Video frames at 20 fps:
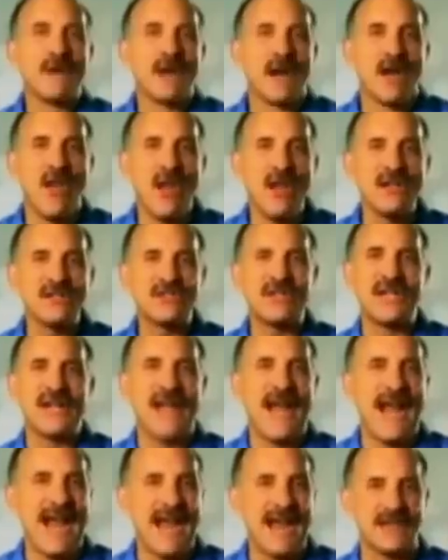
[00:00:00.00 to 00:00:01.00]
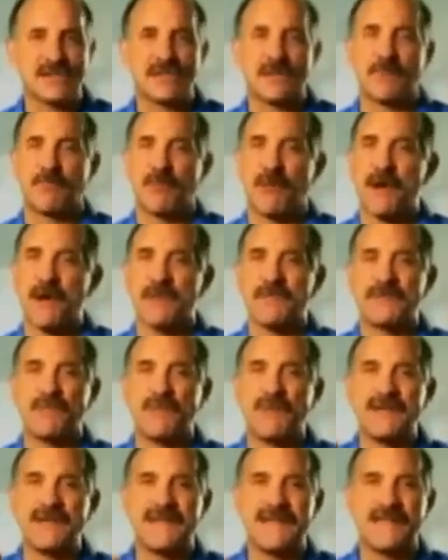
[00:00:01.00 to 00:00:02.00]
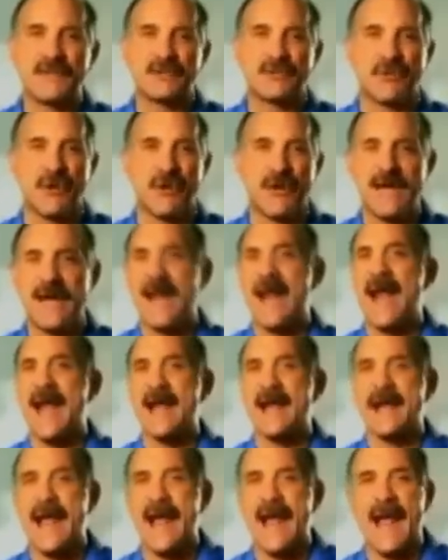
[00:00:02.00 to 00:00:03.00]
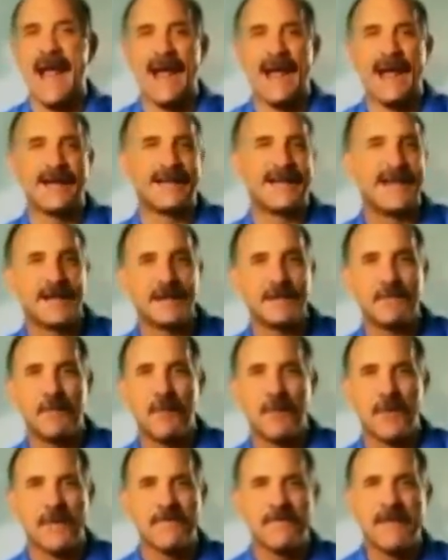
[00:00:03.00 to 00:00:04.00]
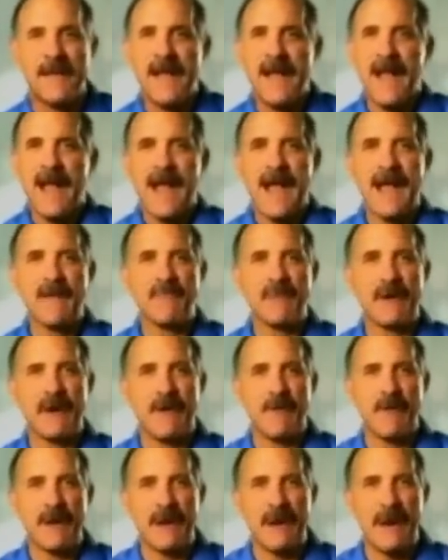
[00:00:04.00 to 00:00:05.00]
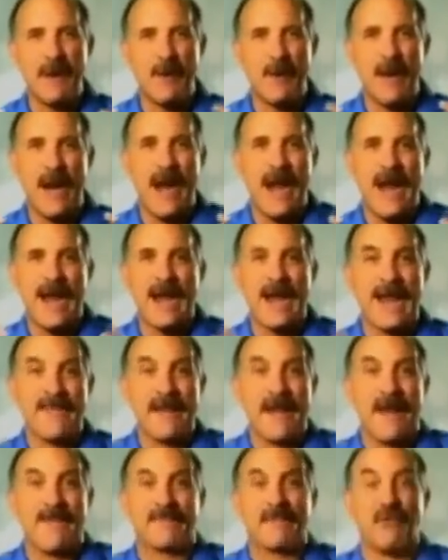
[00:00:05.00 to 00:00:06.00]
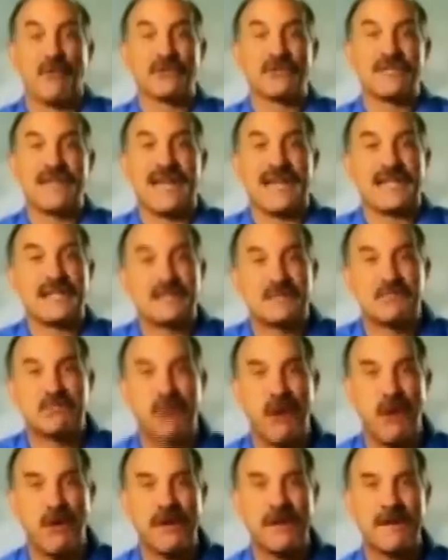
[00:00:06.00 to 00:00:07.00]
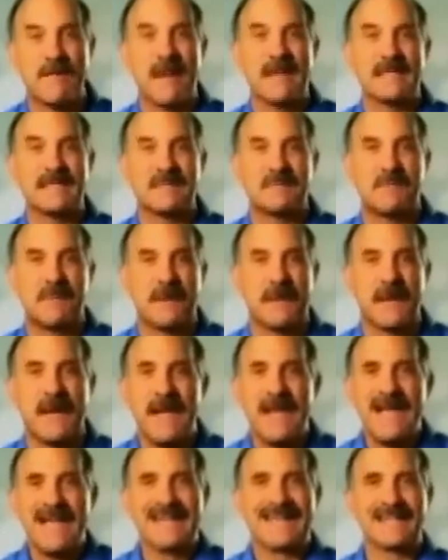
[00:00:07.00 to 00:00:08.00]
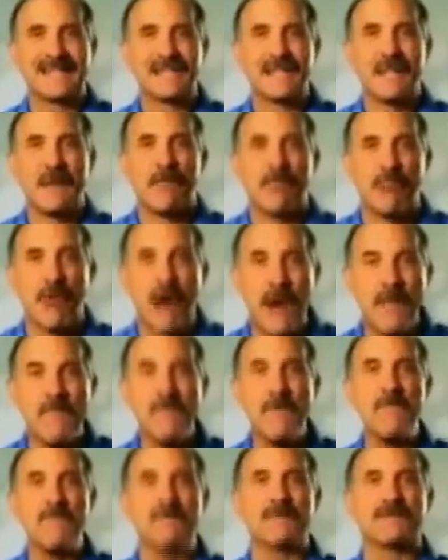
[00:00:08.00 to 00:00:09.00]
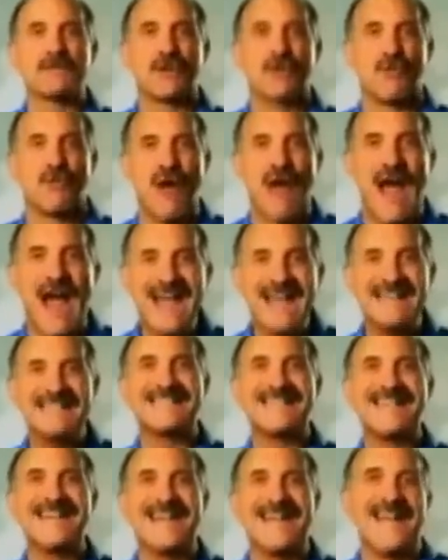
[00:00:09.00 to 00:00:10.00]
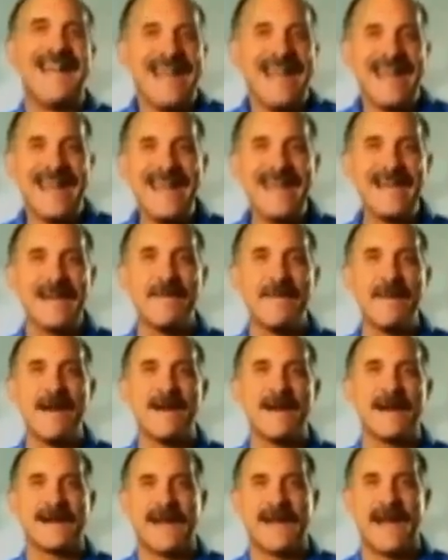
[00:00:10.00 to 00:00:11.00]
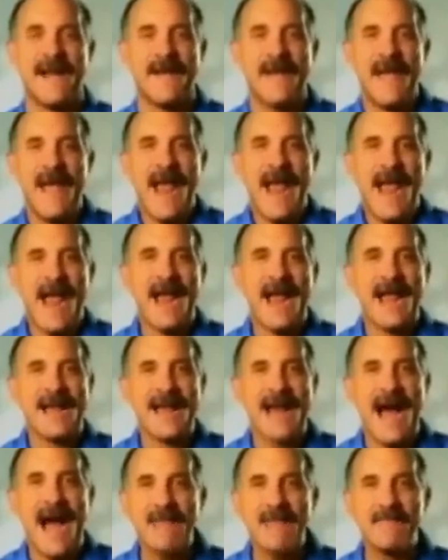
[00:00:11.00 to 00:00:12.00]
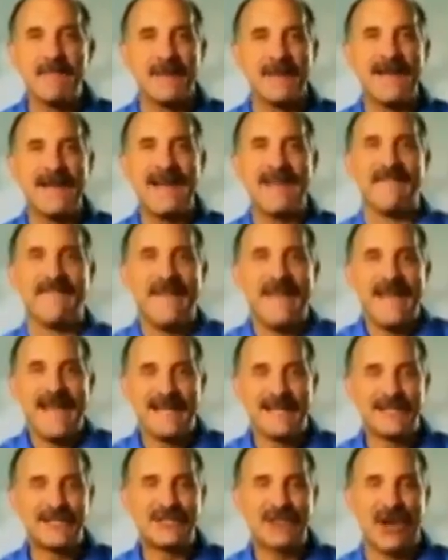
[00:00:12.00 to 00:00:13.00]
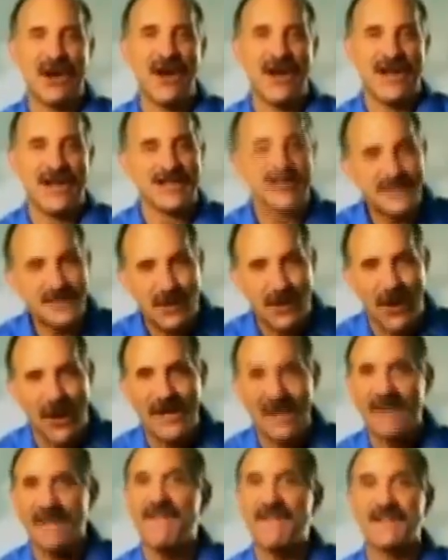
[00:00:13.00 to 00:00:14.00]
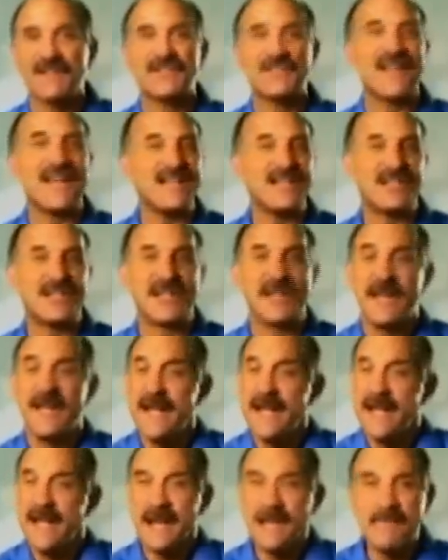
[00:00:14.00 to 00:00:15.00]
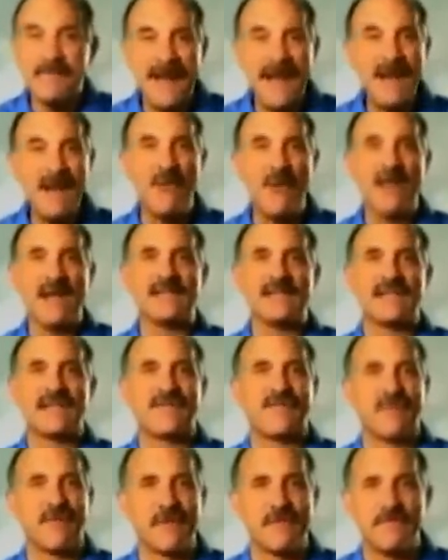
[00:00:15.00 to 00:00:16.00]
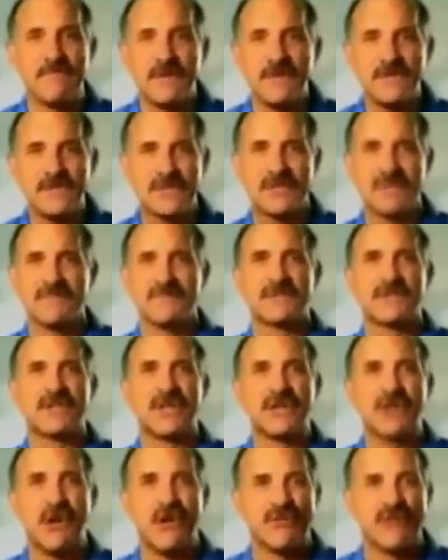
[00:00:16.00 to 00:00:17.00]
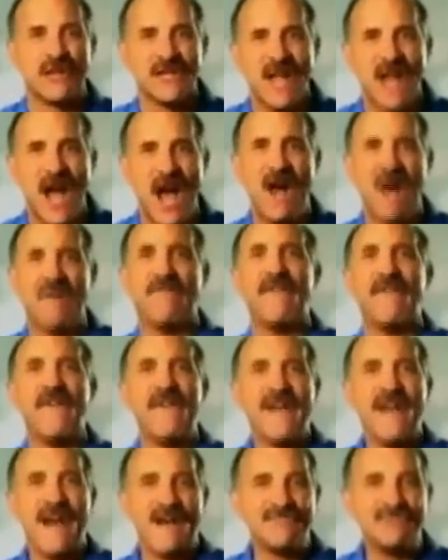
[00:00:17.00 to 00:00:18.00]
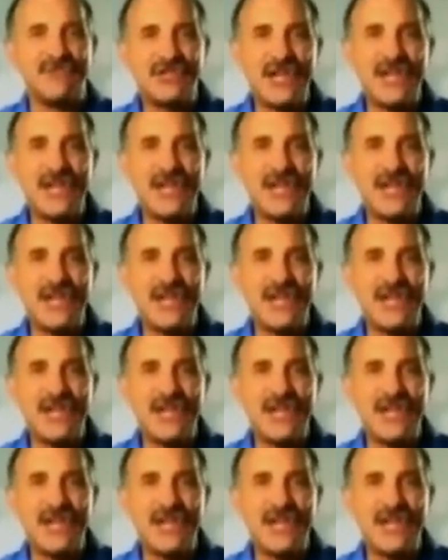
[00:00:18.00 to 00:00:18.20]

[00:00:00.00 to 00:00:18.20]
We're launching a house of prayer between Detroit and Dearborn, and and of course that exploded in my spirit, because the prayer movements are rising in America, and I believe his target of intercession in many ways is for the Muslims to know the love of